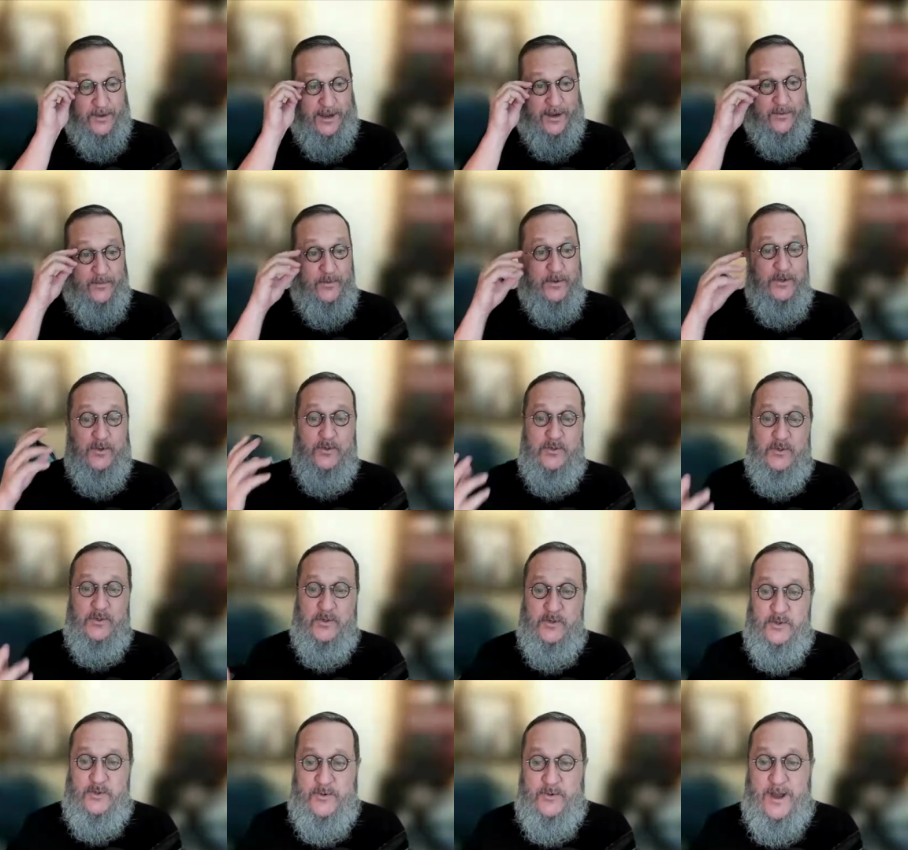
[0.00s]
like we used to
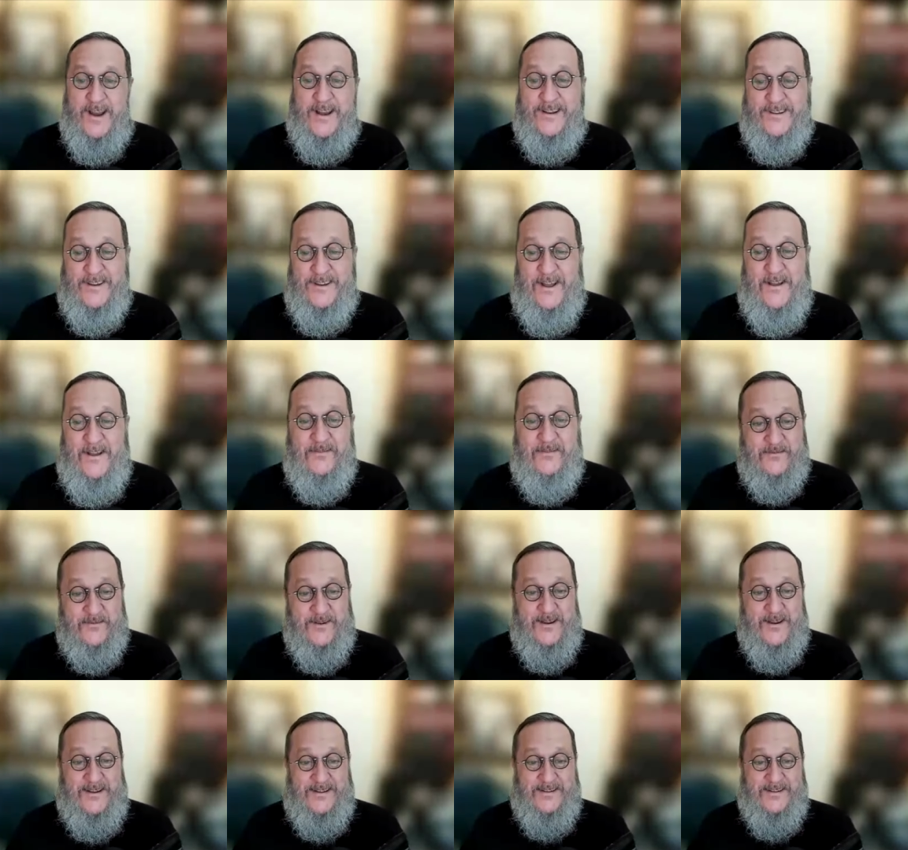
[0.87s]
do 9 11,
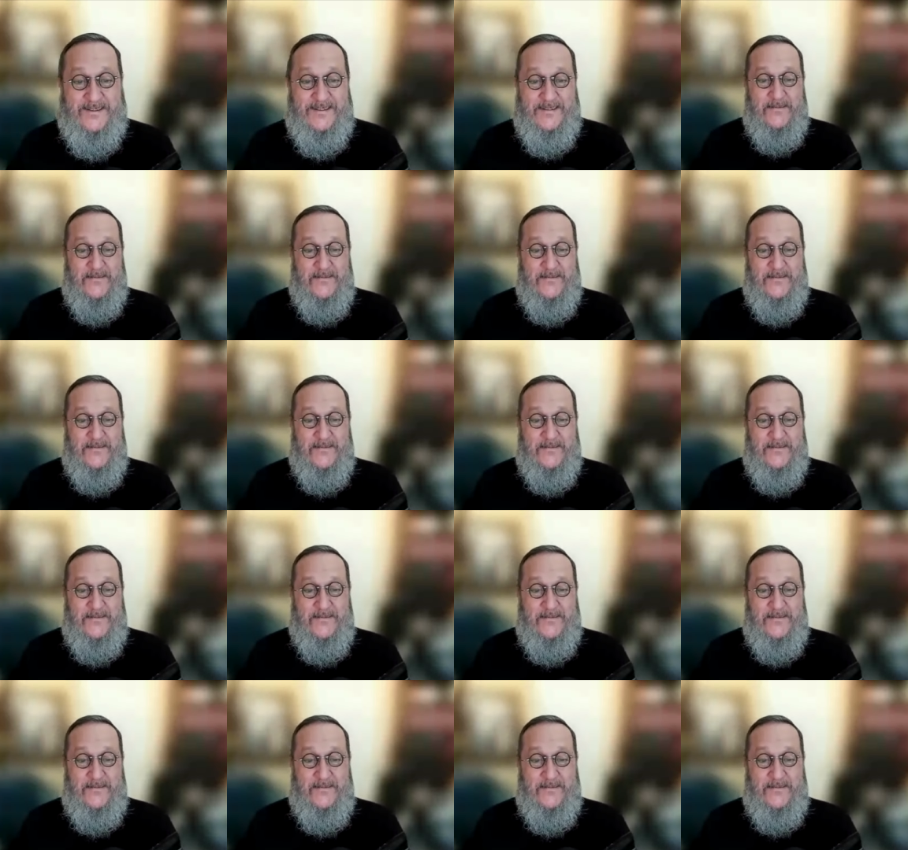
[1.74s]
right?